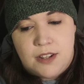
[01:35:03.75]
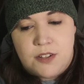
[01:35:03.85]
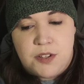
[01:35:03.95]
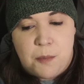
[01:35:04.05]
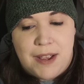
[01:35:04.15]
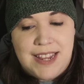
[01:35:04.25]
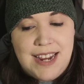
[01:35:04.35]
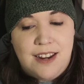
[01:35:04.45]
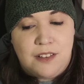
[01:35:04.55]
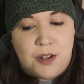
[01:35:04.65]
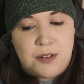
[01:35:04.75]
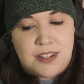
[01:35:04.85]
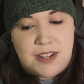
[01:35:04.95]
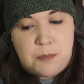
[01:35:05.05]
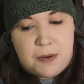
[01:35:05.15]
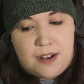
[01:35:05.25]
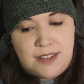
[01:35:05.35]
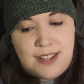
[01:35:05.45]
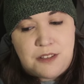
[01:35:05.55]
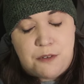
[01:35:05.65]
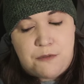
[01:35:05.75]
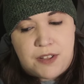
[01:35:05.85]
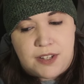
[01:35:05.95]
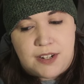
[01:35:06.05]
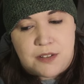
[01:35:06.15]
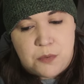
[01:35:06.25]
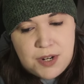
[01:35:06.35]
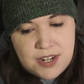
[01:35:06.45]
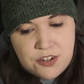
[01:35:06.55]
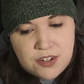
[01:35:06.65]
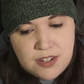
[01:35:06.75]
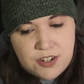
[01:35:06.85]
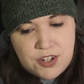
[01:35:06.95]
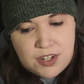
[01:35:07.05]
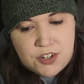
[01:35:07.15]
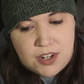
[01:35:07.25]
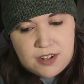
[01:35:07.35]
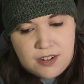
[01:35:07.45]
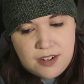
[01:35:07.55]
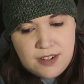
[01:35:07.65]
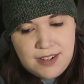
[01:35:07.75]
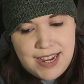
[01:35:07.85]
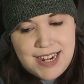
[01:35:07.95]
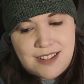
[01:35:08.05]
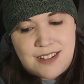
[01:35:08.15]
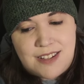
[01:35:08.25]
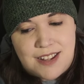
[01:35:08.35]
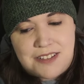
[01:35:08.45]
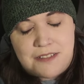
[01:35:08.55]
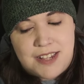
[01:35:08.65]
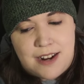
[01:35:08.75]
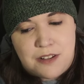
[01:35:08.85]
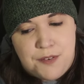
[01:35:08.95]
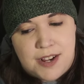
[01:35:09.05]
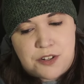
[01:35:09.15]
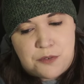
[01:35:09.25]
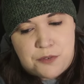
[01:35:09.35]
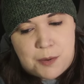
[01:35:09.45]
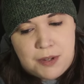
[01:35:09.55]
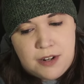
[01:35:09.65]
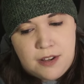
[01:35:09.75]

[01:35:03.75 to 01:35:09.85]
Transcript: So by eating lotus seed pods, it's fulfilling its wish, said Jiang Cheng. It gets a sense of satisfaction from it.